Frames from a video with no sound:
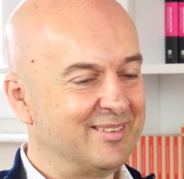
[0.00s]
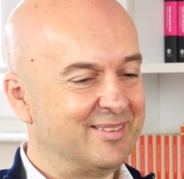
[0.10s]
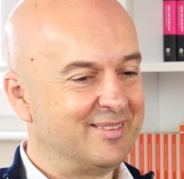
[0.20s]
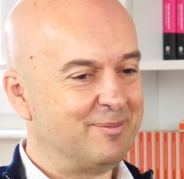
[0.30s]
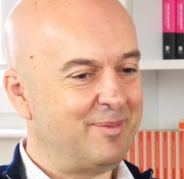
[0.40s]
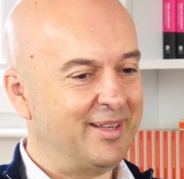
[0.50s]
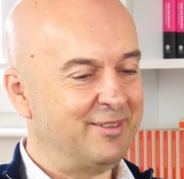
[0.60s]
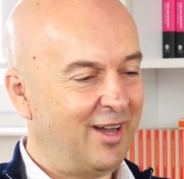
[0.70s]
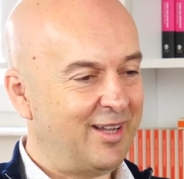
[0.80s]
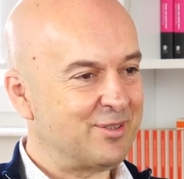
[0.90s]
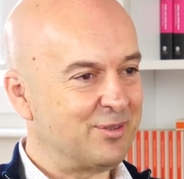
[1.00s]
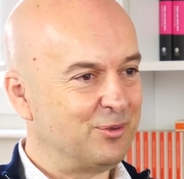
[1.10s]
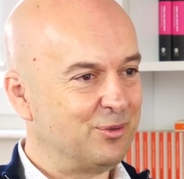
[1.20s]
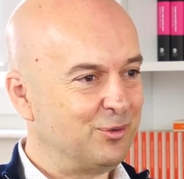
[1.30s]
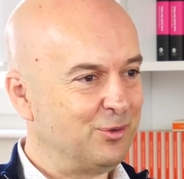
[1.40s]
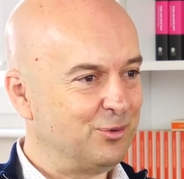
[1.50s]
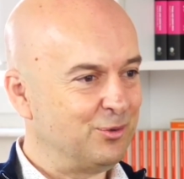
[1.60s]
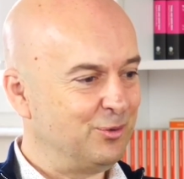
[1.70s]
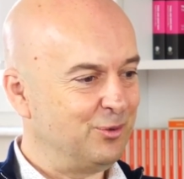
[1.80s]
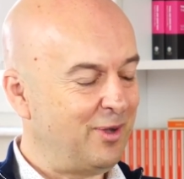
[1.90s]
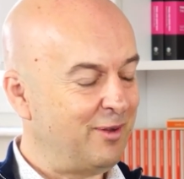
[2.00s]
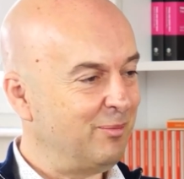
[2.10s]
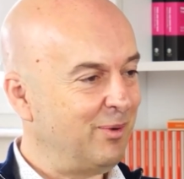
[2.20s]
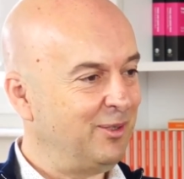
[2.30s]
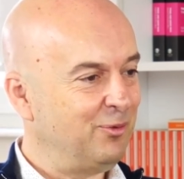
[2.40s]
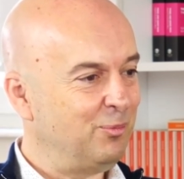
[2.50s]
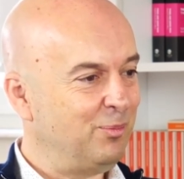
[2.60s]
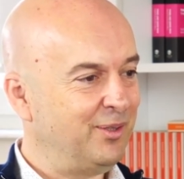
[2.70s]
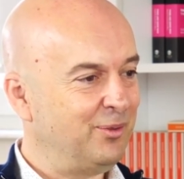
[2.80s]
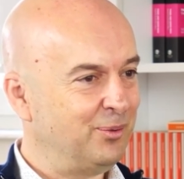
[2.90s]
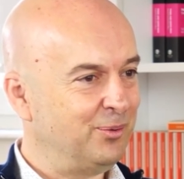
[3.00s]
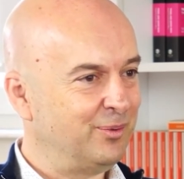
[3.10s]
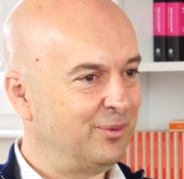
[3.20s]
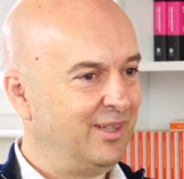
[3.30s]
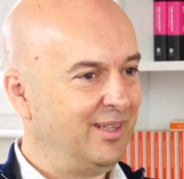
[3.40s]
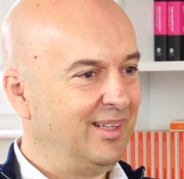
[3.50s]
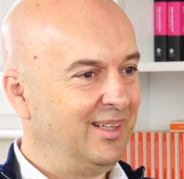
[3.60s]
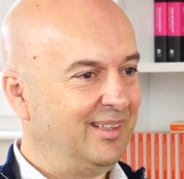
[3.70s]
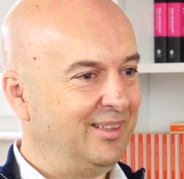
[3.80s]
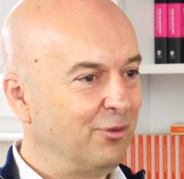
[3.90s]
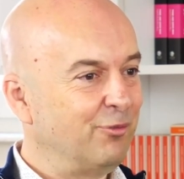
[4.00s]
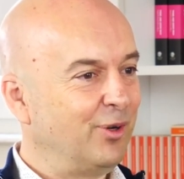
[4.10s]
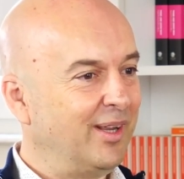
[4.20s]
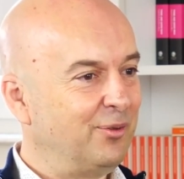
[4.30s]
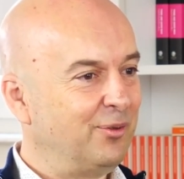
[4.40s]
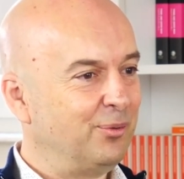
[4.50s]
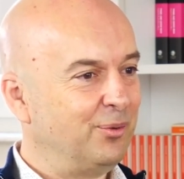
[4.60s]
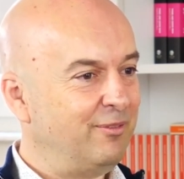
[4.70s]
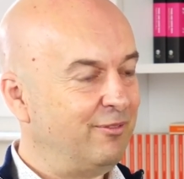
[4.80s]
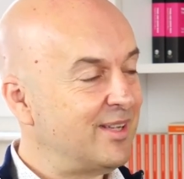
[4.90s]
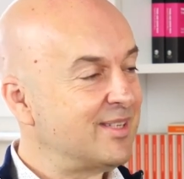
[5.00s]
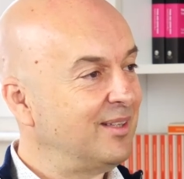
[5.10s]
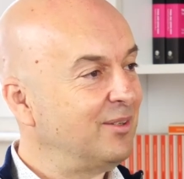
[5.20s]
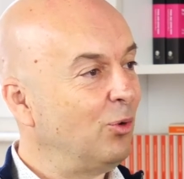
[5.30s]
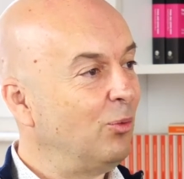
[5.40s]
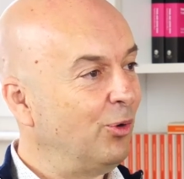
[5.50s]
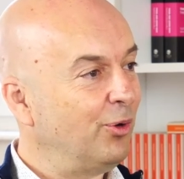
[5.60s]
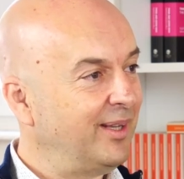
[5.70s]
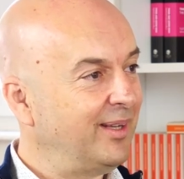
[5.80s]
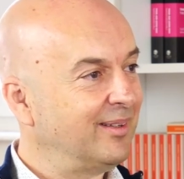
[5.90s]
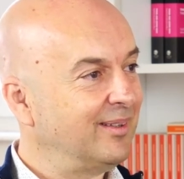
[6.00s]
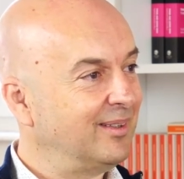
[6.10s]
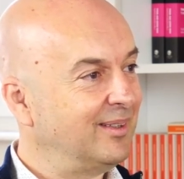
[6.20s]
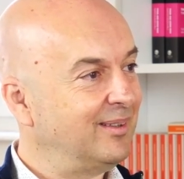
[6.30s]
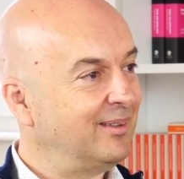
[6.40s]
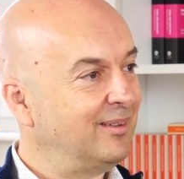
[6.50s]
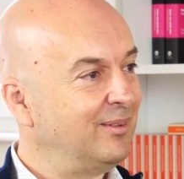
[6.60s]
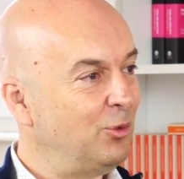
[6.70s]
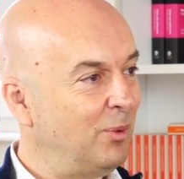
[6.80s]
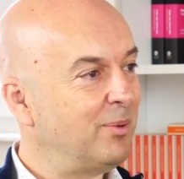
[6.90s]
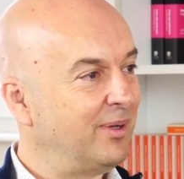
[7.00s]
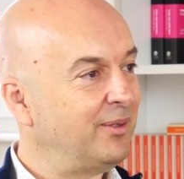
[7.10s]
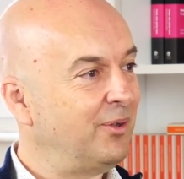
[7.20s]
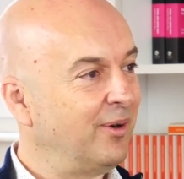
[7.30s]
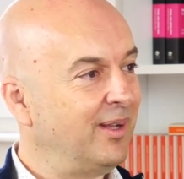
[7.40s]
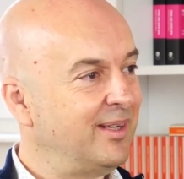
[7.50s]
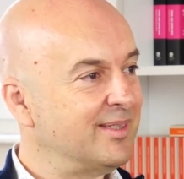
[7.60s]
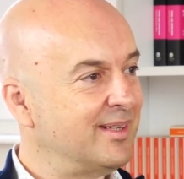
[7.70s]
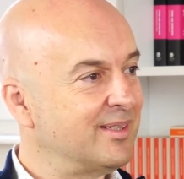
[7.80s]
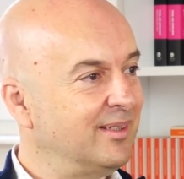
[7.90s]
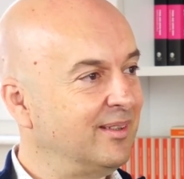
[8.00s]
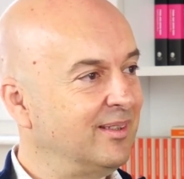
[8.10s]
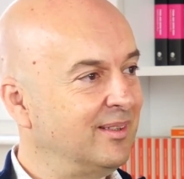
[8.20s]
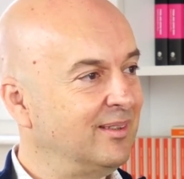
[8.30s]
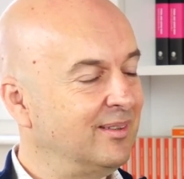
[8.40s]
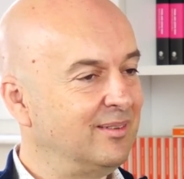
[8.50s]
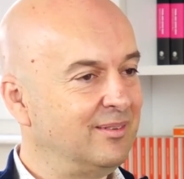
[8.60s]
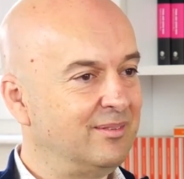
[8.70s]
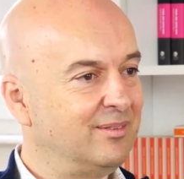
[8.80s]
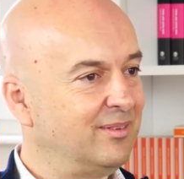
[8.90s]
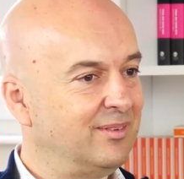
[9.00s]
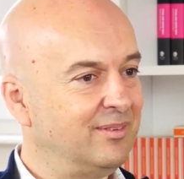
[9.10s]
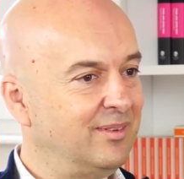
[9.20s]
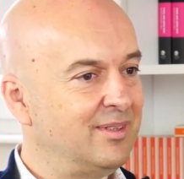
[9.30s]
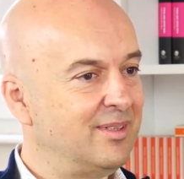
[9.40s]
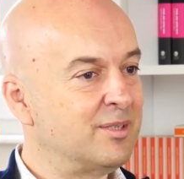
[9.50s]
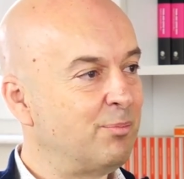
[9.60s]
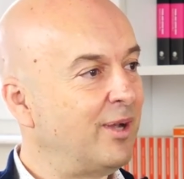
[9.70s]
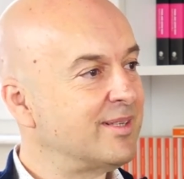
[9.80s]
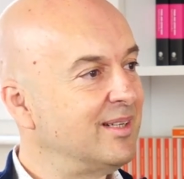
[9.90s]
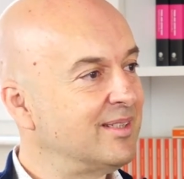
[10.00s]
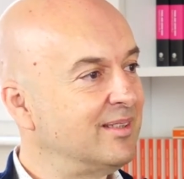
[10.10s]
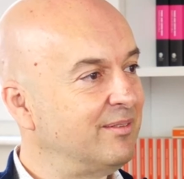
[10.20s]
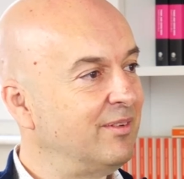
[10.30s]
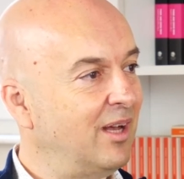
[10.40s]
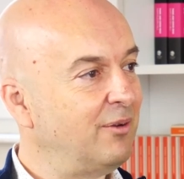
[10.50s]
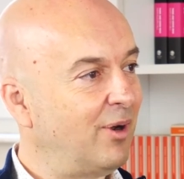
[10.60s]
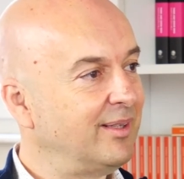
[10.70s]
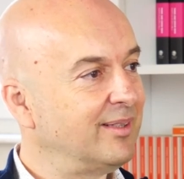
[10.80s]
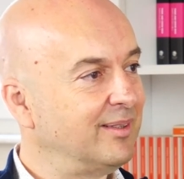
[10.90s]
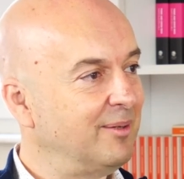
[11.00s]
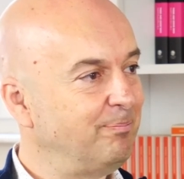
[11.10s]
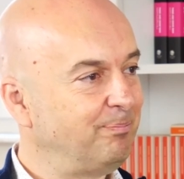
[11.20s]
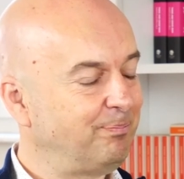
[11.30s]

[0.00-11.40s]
my advice to, to, to everybody would be to don't forget to invest into onboarding uh, new people in the organization. Mm-hmm. Uh, it, it's priceless if yeah. done right. Yeah. yeah.